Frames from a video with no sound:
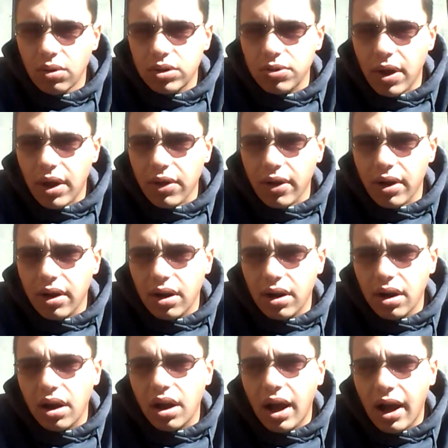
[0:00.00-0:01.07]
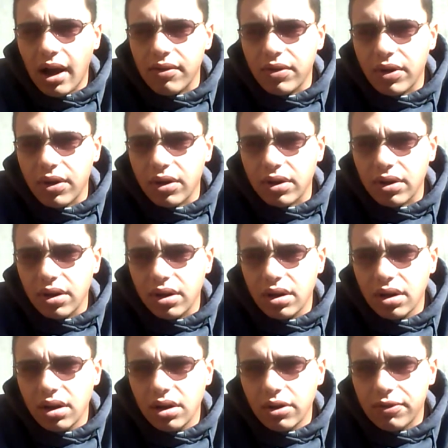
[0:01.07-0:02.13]
Would you rather have your
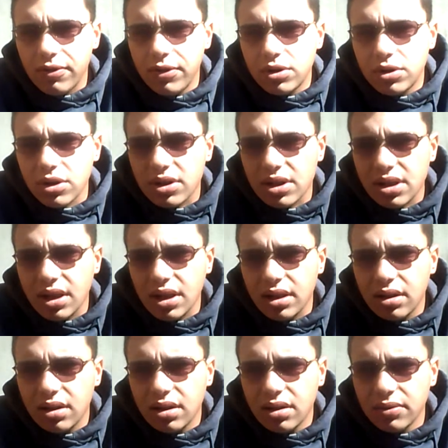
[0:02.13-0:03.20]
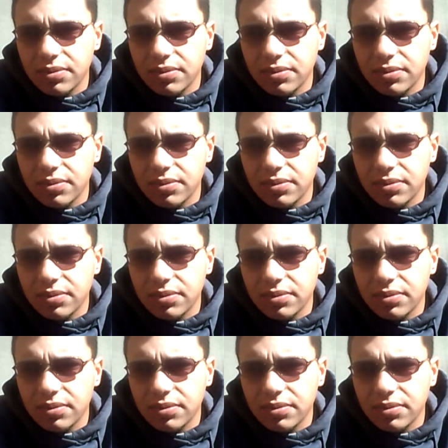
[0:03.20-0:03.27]
future seed